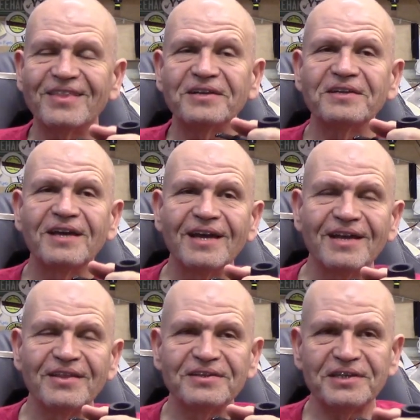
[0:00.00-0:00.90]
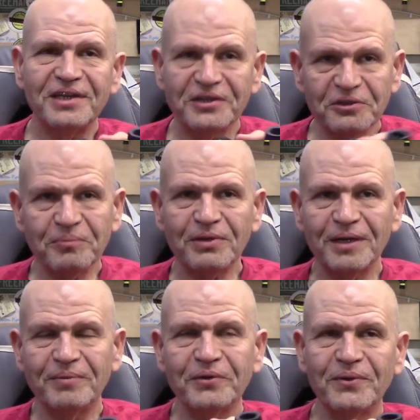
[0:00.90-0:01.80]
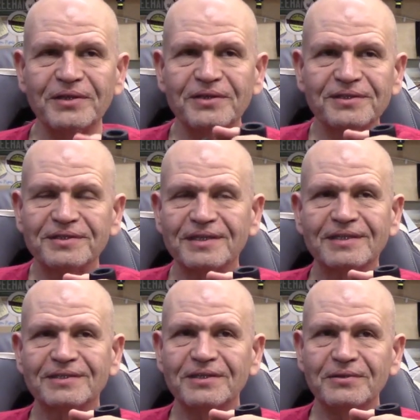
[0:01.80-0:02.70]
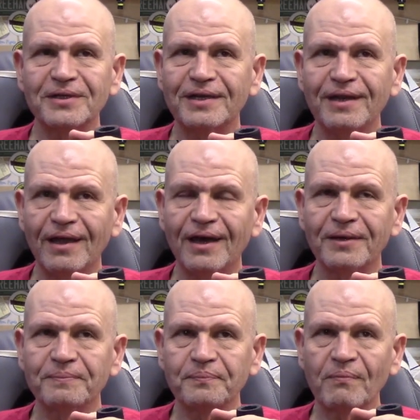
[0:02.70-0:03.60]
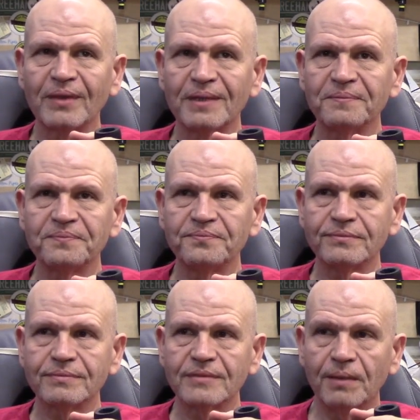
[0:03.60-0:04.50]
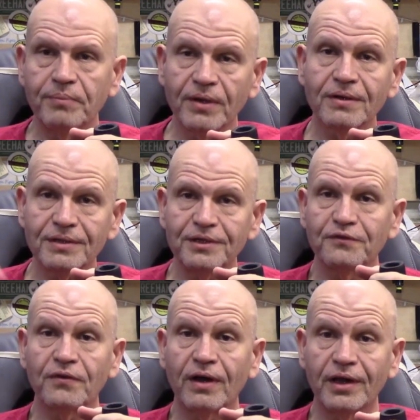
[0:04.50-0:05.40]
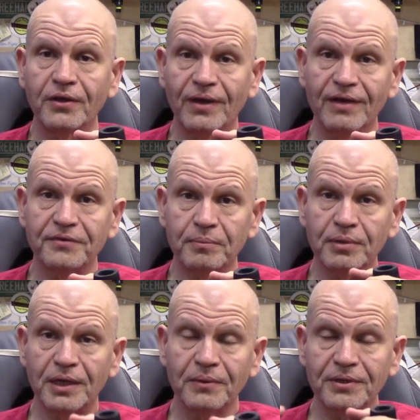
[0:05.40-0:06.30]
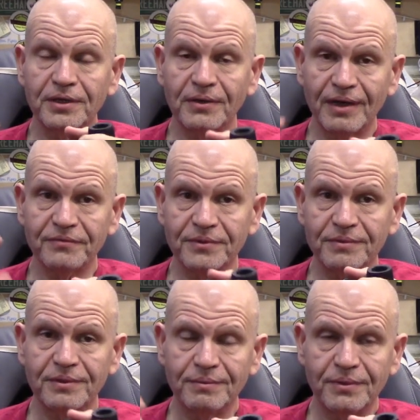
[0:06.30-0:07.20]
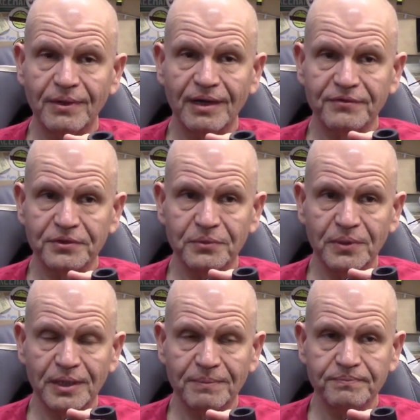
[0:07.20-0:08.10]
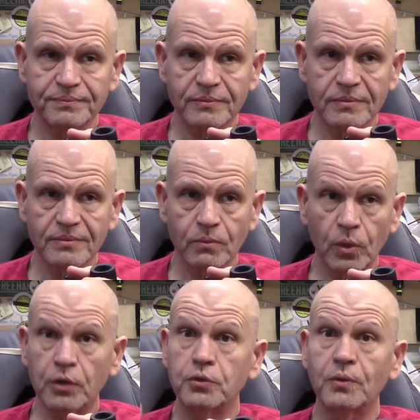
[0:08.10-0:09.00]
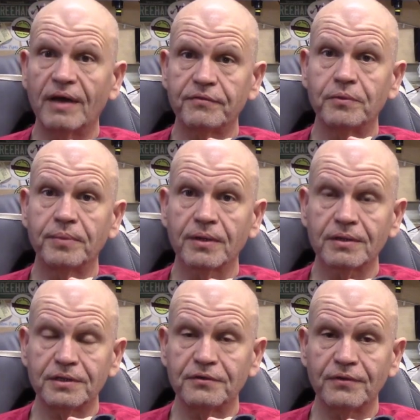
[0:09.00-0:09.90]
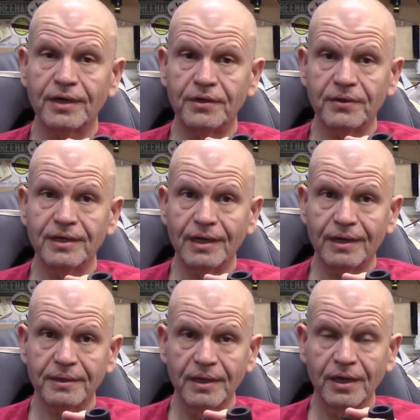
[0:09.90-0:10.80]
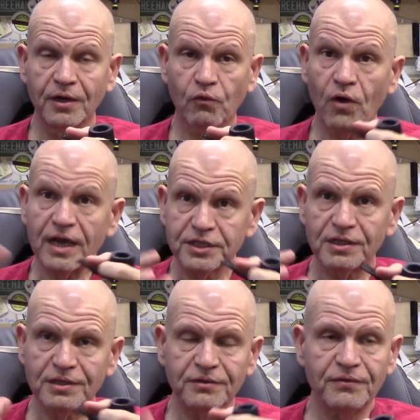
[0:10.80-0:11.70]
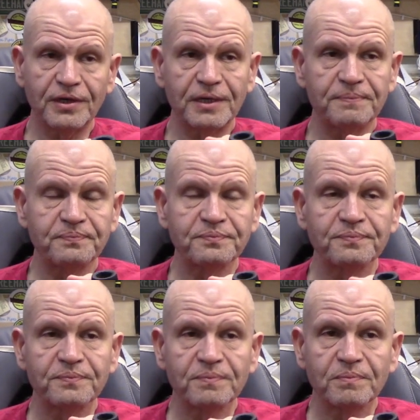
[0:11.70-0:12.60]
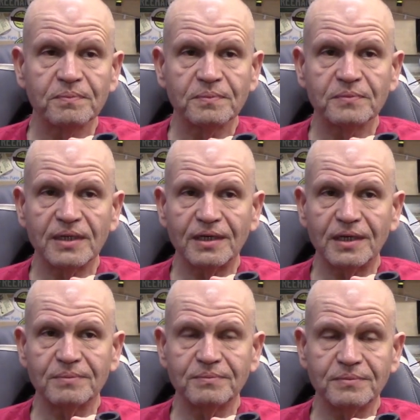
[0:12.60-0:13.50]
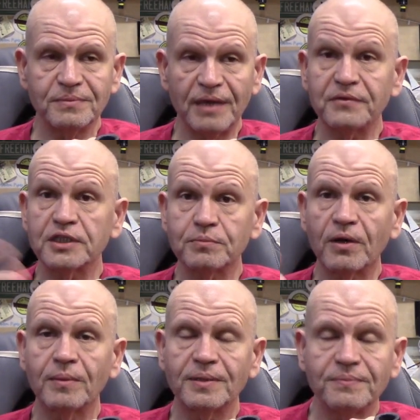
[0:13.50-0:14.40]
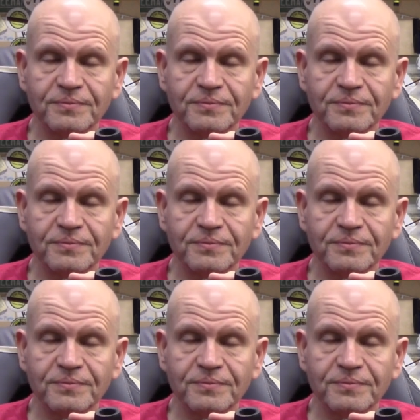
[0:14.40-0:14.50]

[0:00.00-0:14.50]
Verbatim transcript: there, there's an interplay between those things that you cannot empirically define. You have to play with it. You have to, you, you have to, uh, well, you do have to empirically define it. You cannot rationally define it. Uh, you have to experiment.